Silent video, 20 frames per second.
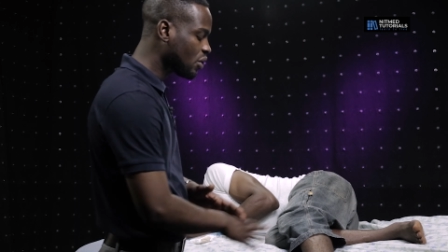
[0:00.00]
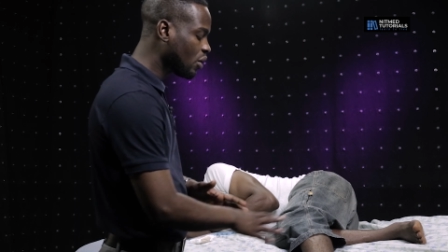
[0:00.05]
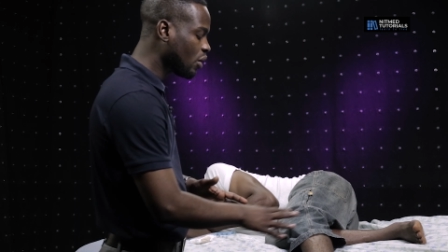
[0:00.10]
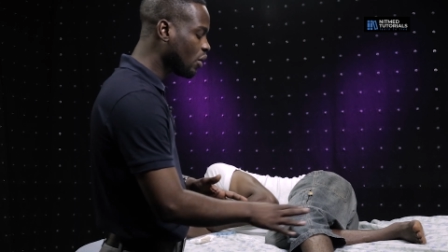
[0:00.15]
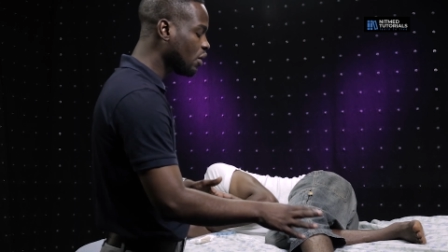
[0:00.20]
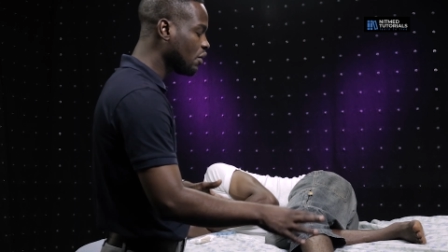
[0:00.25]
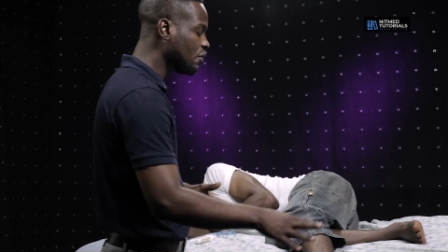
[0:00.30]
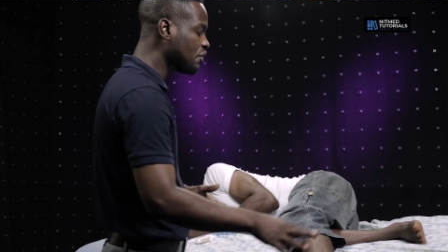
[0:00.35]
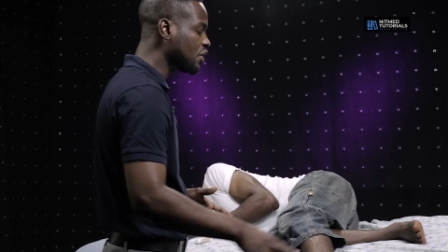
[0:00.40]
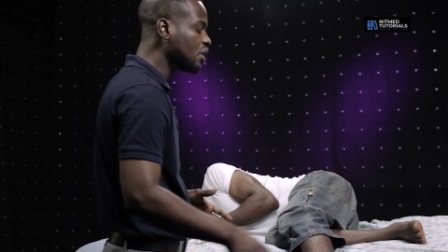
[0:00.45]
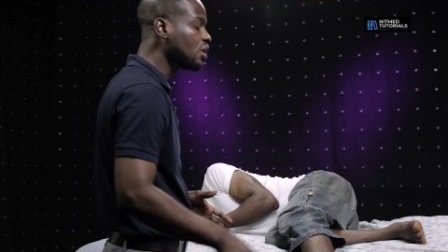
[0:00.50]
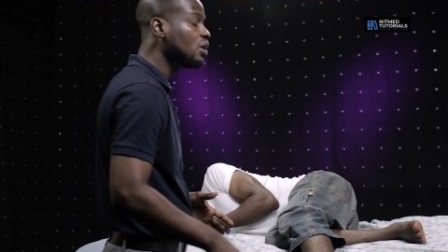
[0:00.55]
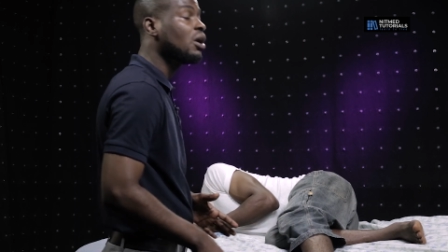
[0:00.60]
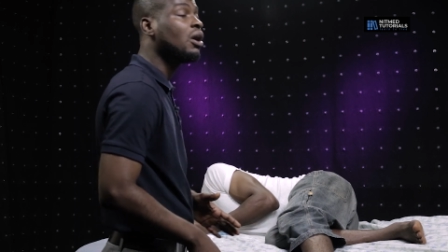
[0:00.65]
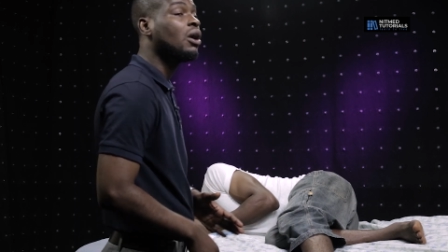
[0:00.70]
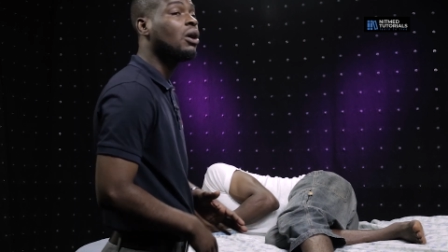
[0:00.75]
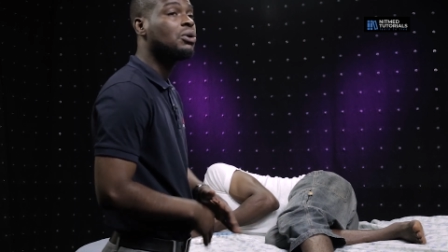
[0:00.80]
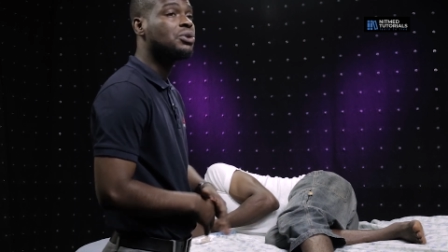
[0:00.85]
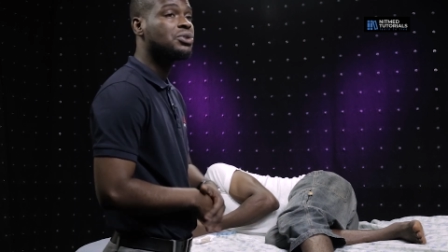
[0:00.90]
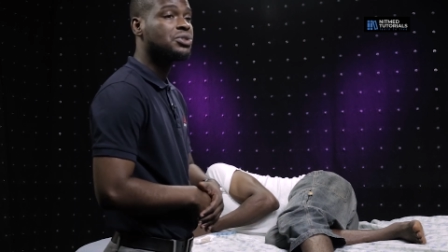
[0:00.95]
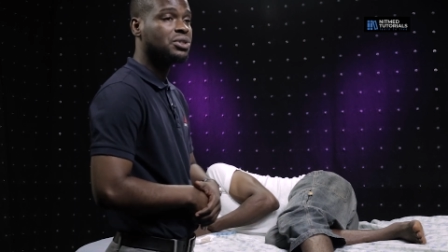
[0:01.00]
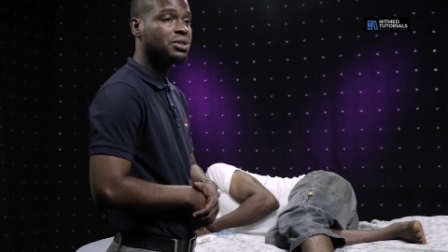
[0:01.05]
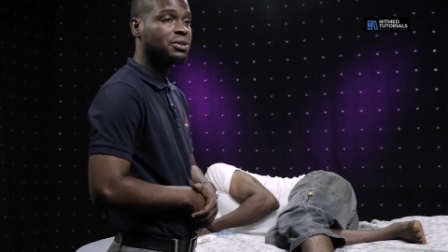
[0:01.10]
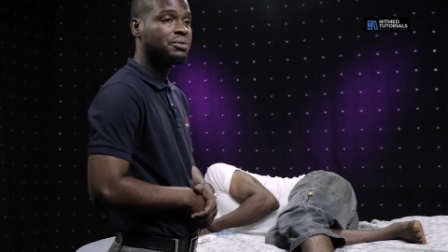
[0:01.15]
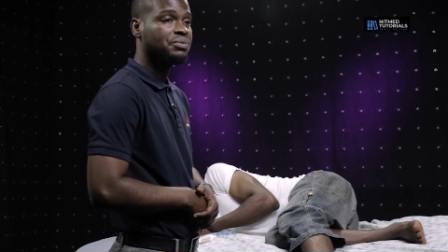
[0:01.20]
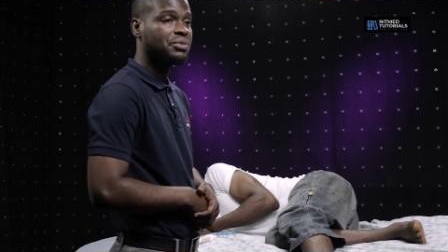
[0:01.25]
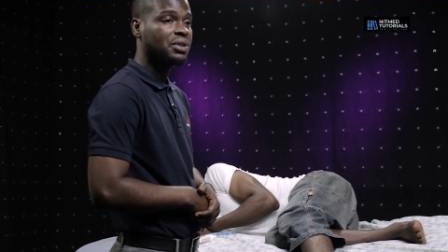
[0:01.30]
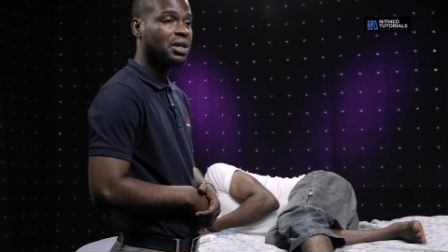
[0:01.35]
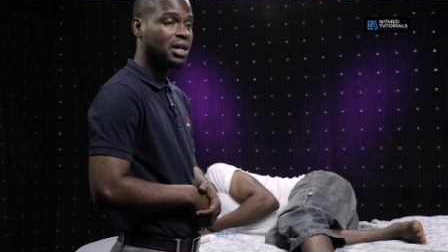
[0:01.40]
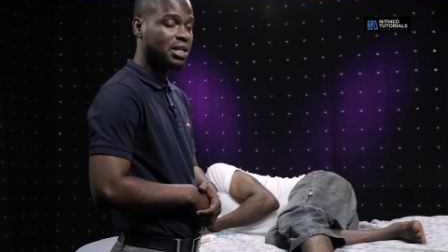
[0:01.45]
of the ulcer
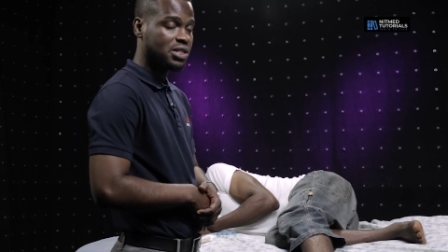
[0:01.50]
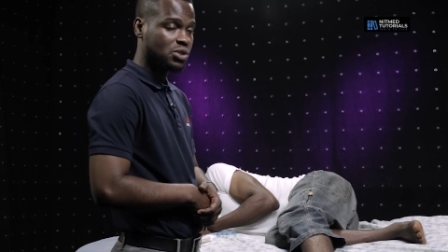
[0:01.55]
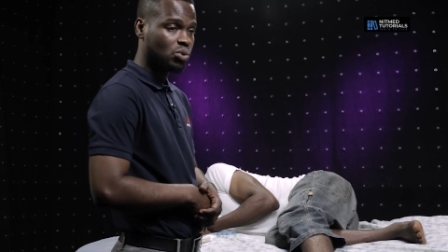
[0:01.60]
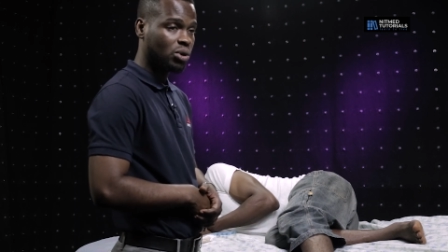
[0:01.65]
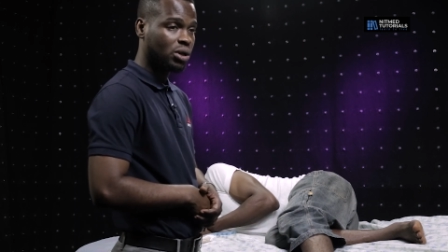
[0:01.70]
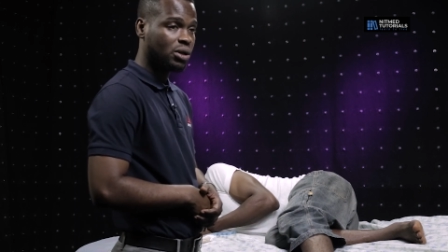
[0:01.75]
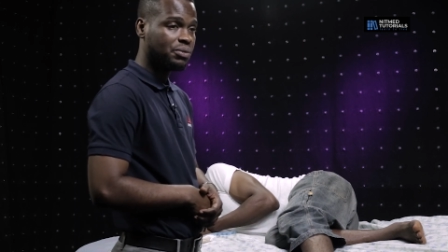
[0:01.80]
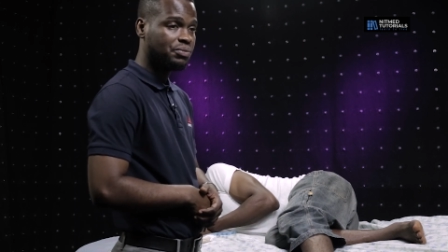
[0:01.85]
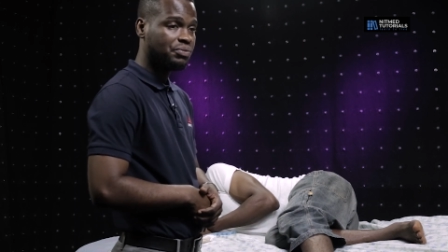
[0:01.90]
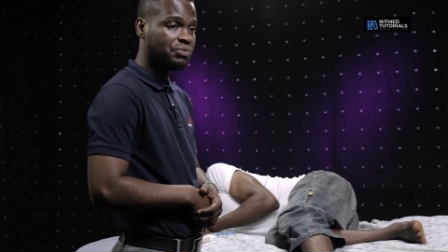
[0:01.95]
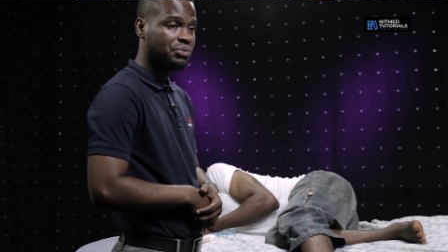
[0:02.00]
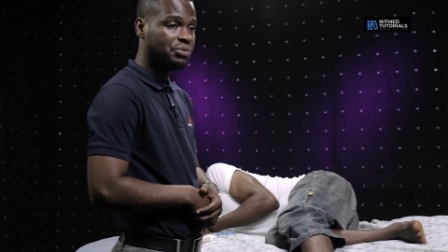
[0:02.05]
as well.